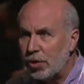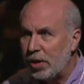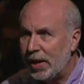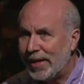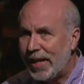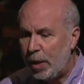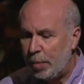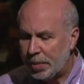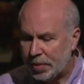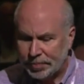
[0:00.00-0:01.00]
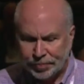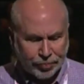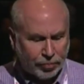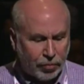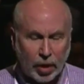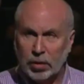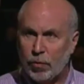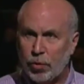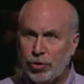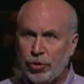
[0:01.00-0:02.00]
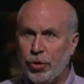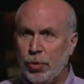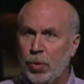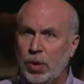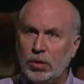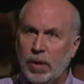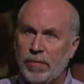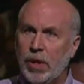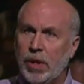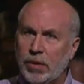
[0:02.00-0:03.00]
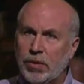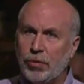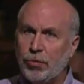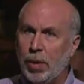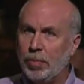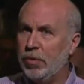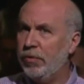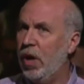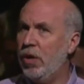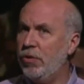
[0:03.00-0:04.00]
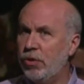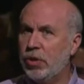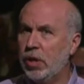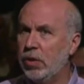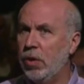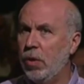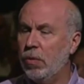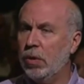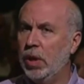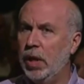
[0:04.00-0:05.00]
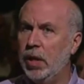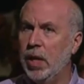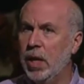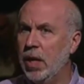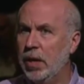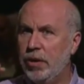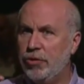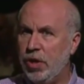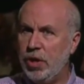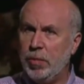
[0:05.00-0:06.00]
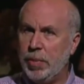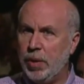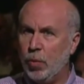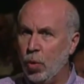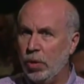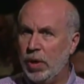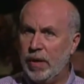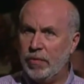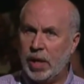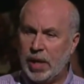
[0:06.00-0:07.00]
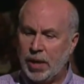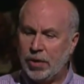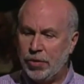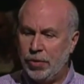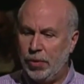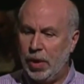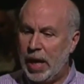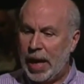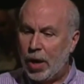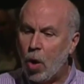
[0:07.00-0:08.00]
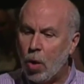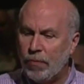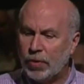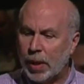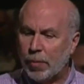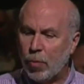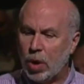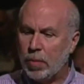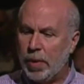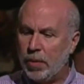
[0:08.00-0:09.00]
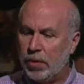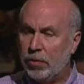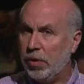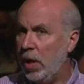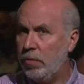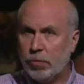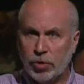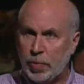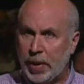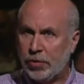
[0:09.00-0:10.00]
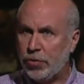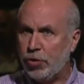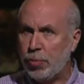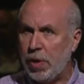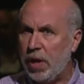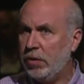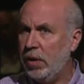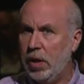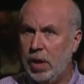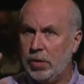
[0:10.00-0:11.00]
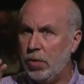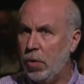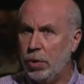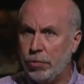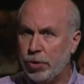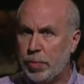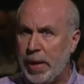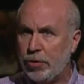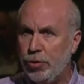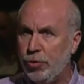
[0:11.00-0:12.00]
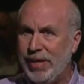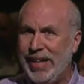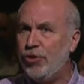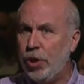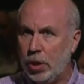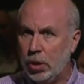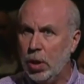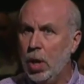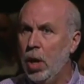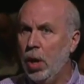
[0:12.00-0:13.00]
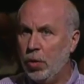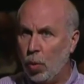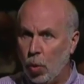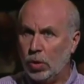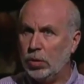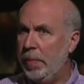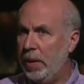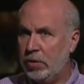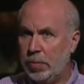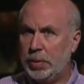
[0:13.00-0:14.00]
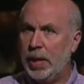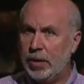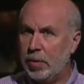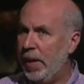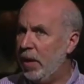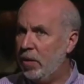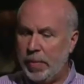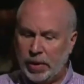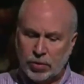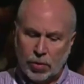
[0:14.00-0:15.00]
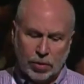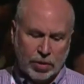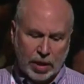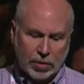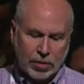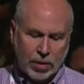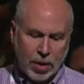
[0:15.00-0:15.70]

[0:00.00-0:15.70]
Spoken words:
Kern, Keep. Love what you do, love that it's disruptive, understand totally that you need to be at war and have that attitude. And hopefully I'm wrong about this, and I respect surge pricing, and I totally respect you teaching the world about supply and demand. Makes total sense.